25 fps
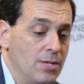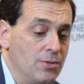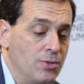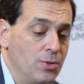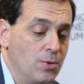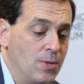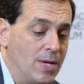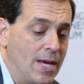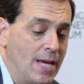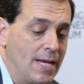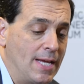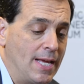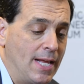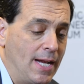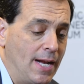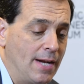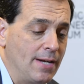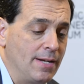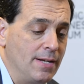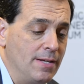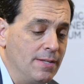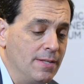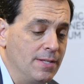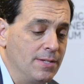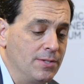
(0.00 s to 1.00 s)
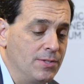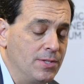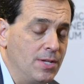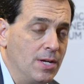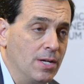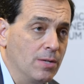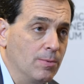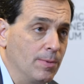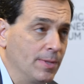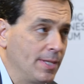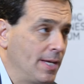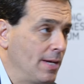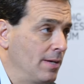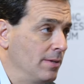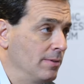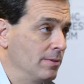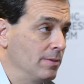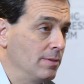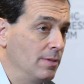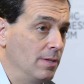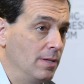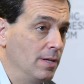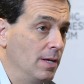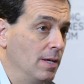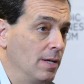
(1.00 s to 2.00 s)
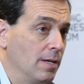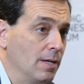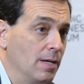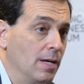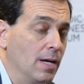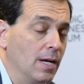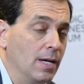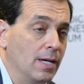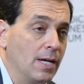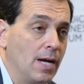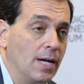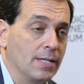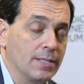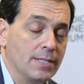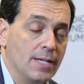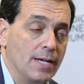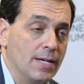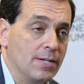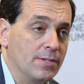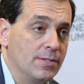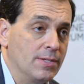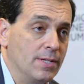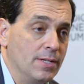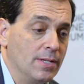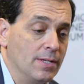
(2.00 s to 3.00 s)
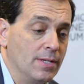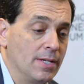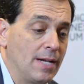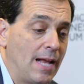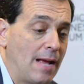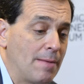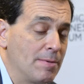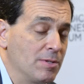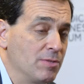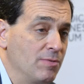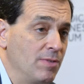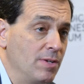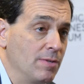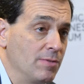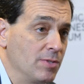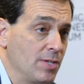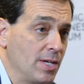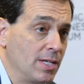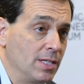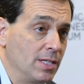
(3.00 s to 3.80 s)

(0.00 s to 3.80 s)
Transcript: is you can't get any of this done without uh, a context, uh, an atmosphere of